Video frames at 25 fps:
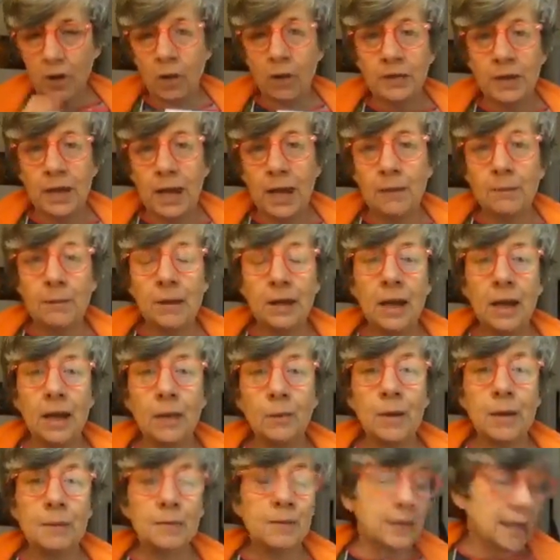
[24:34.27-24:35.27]
on the Aiming
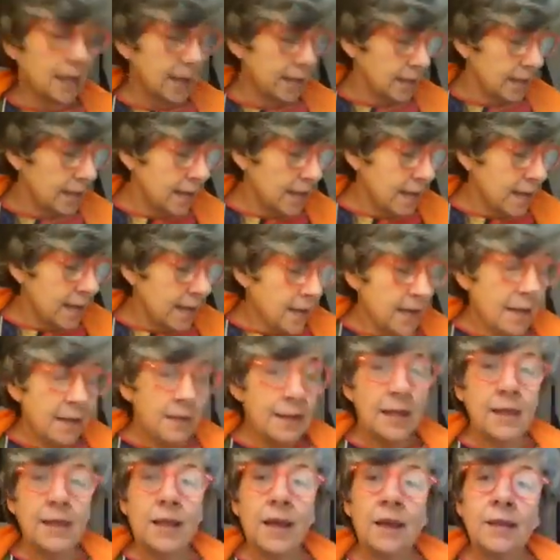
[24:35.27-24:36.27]
High website.
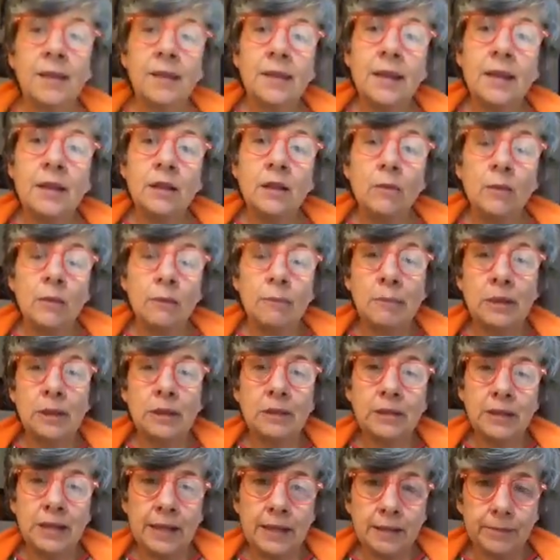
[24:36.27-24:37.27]
But the other thing that we're
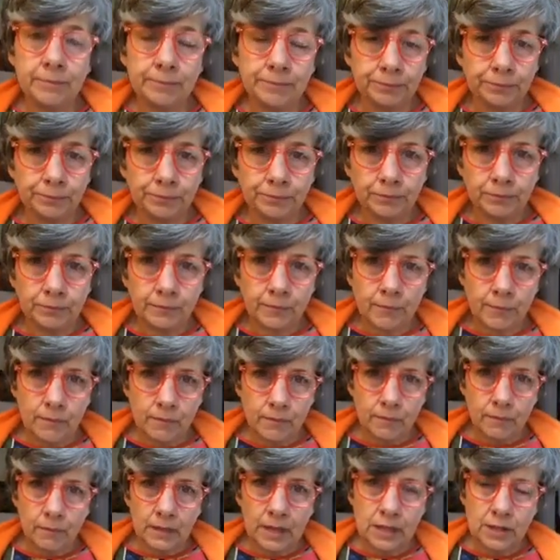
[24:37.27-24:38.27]
building
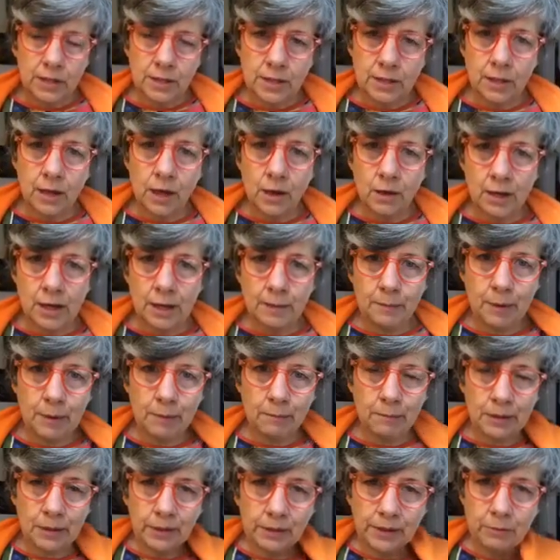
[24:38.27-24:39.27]
slowly,
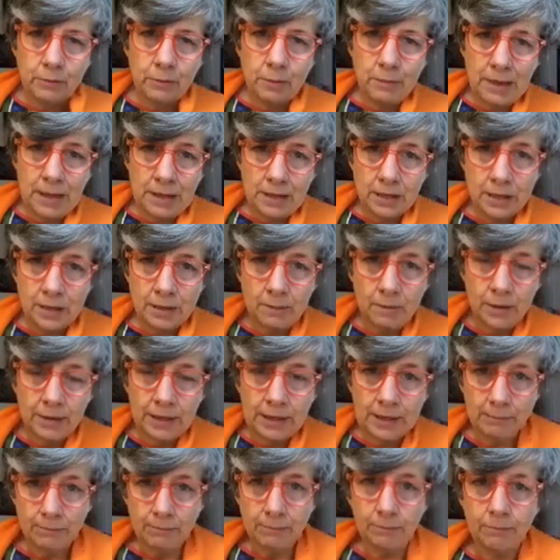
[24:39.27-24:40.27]
but building momentum on
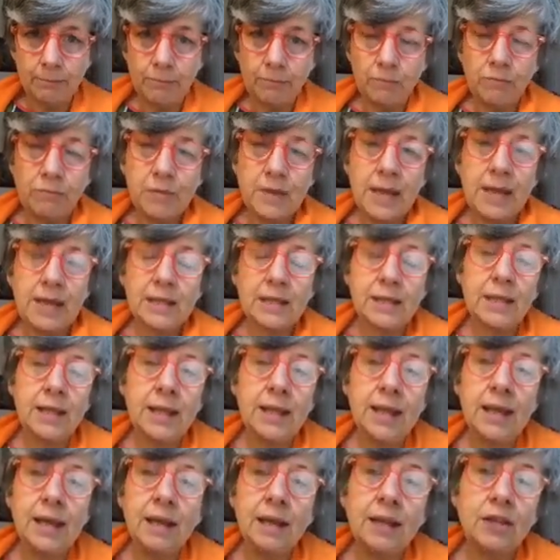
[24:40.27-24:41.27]
it, is
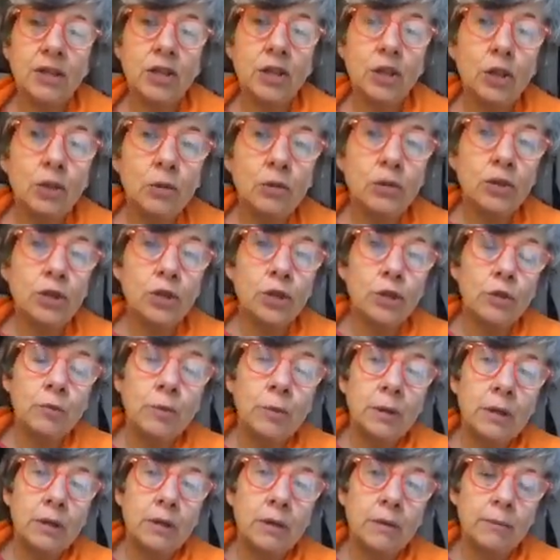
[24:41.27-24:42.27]

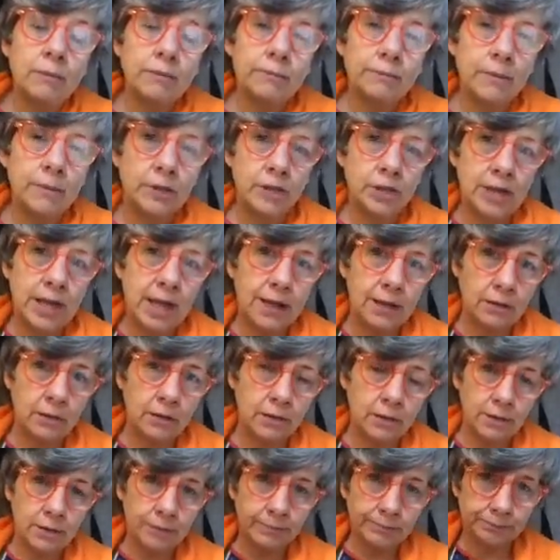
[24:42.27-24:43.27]
YouTube
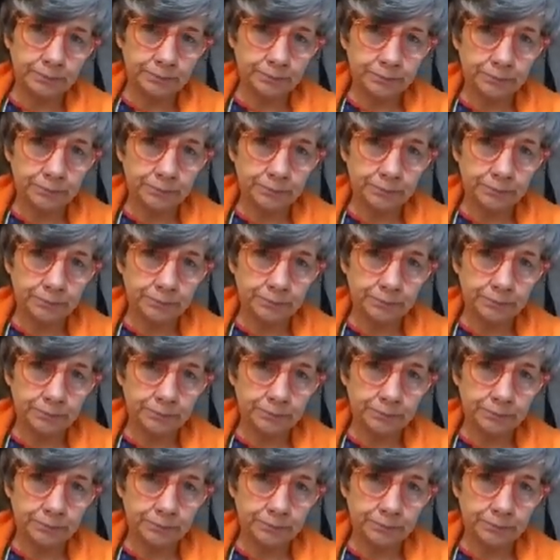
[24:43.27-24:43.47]
channels.